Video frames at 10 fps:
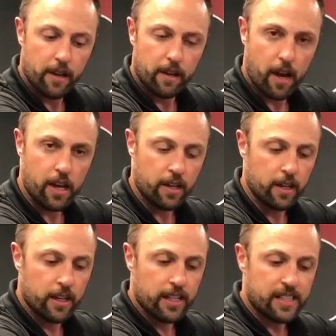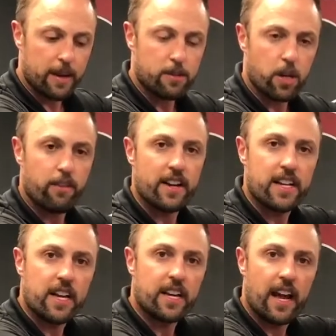okay? Same sort of
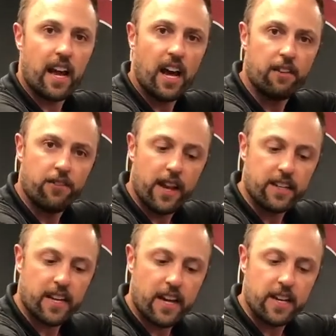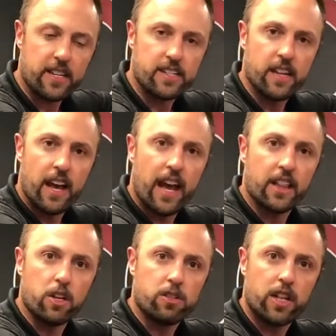idea, kind of hunt for that tightness and
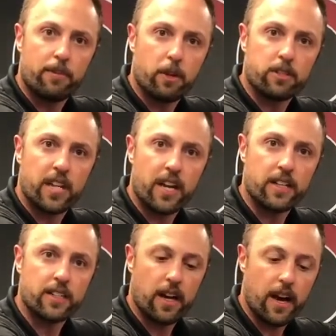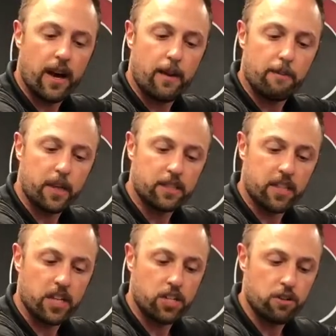loosen up those tight muscle
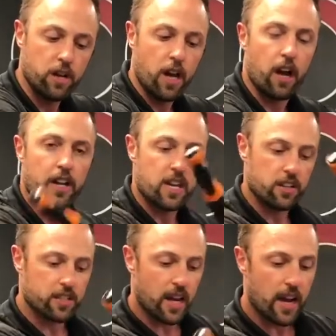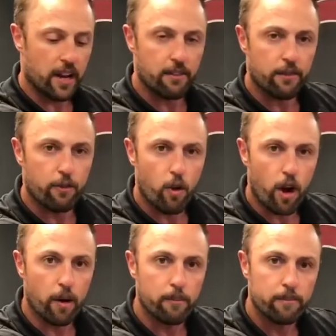tissue on either side of the
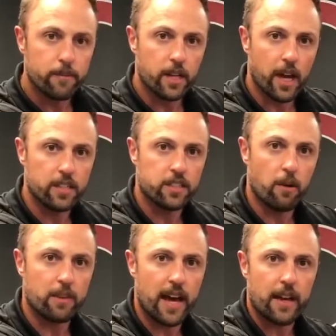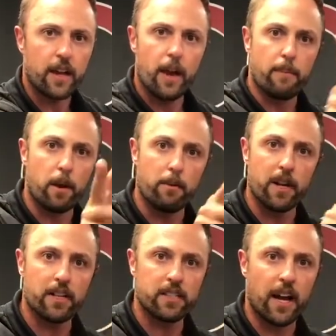forearm. Okay, start with that, about a minute
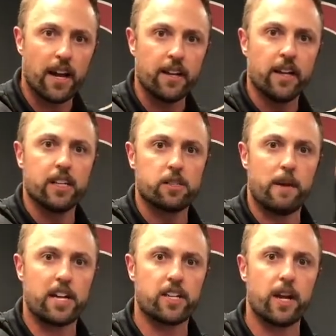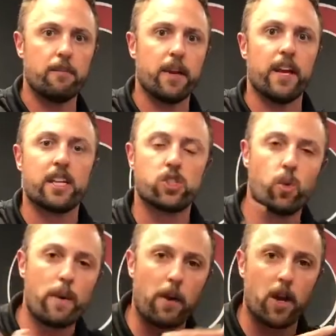aside, smash it up,
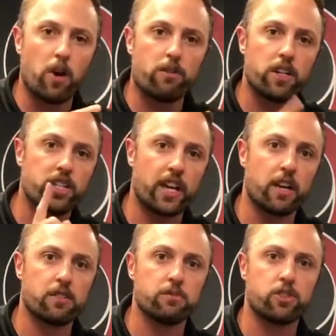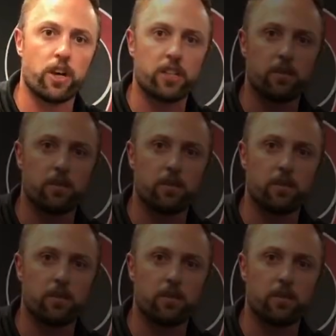swipe on over, check out some stretches